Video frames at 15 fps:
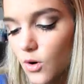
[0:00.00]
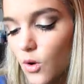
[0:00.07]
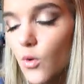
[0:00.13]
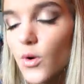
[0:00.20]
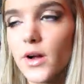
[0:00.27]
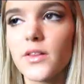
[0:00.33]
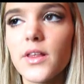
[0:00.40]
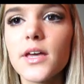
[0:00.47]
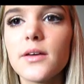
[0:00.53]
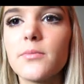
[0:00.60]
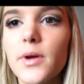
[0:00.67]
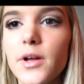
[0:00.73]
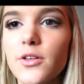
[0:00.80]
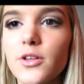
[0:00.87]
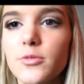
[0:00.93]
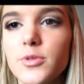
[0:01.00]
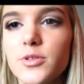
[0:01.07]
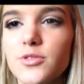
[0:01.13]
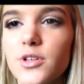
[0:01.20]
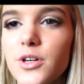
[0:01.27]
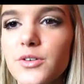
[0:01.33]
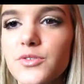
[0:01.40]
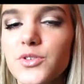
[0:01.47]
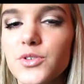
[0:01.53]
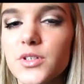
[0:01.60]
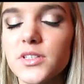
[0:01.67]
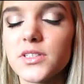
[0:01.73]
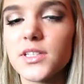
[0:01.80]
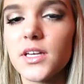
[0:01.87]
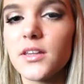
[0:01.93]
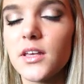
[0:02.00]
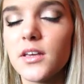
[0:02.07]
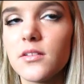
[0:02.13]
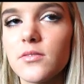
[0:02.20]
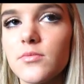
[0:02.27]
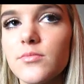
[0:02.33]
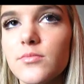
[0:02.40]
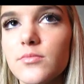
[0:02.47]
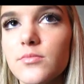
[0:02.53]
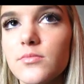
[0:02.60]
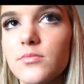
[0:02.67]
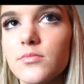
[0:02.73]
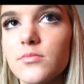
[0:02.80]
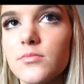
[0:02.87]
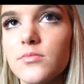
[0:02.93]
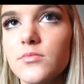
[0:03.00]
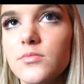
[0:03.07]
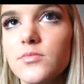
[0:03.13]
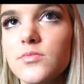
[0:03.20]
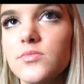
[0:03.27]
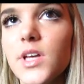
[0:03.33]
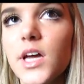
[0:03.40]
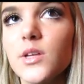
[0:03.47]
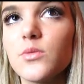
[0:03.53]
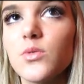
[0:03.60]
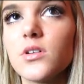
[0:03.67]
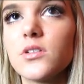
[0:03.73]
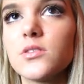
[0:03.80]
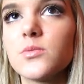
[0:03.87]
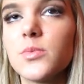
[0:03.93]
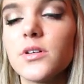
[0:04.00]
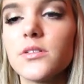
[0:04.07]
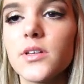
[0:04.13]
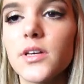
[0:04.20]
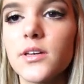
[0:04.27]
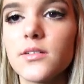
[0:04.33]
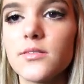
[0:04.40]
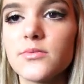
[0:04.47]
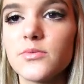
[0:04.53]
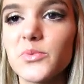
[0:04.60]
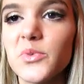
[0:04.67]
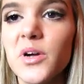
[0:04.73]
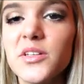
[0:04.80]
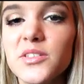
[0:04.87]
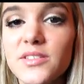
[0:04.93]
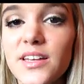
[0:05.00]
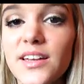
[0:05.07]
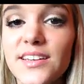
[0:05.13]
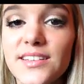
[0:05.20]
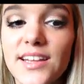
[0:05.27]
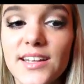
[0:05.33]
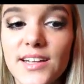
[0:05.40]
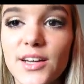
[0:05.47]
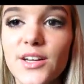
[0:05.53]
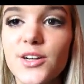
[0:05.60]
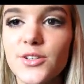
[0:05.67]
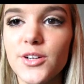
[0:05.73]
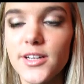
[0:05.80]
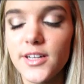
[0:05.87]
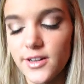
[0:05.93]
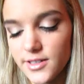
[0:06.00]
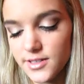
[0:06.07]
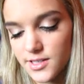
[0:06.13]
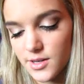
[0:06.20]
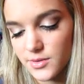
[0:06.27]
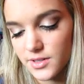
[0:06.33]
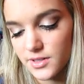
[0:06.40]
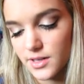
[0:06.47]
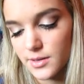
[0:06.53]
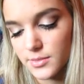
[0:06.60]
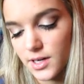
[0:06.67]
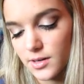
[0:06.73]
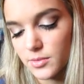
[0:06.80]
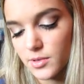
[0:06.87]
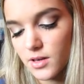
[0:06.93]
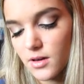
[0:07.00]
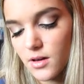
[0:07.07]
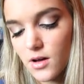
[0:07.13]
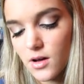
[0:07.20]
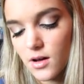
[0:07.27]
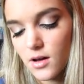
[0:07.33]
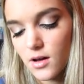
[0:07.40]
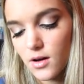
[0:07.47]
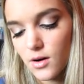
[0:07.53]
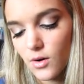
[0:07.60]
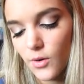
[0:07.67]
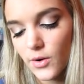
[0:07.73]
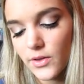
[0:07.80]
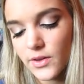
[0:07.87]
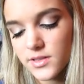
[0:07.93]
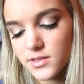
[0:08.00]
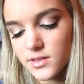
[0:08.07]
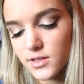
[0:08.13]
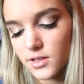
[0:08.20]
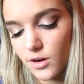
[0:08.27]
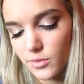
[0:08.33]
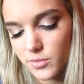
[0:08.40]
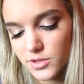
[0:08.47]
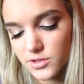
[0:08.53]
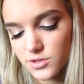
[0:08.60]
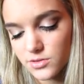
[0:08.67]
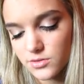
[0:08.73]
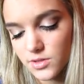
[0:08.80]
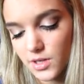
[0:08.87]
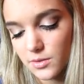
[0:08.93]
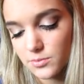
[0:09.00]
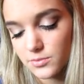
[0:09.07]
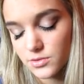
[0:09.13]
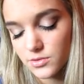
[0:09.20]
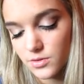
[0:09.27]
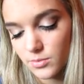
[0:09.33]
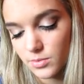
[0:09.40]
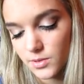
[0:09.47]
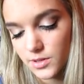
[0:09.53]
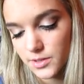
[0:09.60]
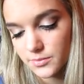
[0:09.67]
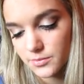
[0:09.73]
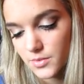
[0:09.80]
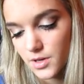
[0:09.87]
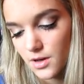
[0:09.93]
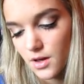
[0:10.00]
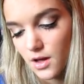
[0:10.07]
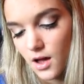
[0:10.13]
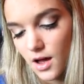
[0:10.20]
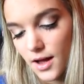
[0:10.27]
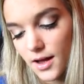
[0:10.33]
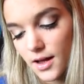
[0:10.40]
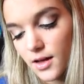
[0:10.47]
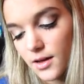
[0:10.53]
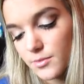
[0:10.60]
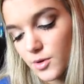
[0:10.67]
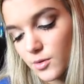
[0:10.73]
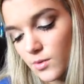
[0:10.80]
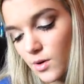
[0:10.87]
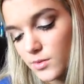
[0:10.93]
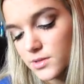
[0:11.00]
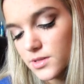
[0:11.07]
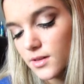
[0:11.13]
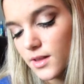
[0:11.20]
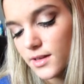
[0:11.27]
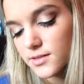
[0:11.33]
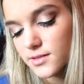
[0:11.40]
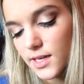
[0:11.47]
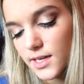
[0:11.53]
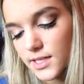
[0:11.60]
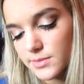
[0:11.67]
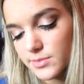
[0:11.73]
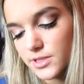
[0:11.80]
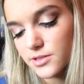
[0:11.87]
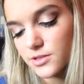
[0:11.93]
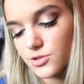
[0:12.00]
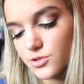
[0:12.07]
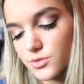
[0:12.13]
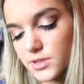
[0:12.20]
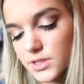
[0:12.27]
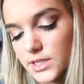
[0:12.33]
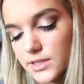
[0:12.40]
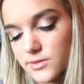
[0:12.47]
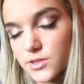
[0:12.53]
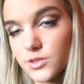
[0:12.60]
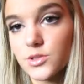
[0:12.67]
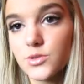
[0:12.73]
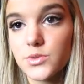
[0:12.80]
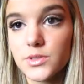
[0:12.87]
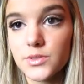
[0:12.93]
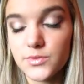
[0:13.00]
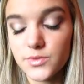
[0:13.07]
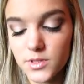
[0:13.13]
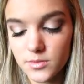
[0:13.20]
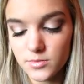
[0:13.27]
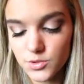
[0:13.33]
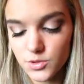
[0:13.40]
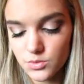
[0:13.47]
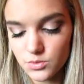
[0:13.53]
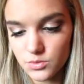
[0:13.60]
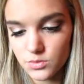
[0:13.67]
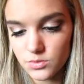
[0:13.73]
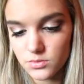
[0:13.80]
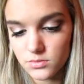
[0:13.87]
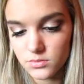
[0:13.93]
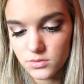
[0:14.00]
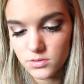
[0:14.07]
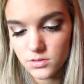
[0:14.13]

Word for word: Or like Marilyn Monroe, if you can say like dead ones, but like ones like that I could right now, I'd say one of them probably. Or like Selena Gomez, she's like so pretty. Um, what was the last text message you received and who was it from? Ooh.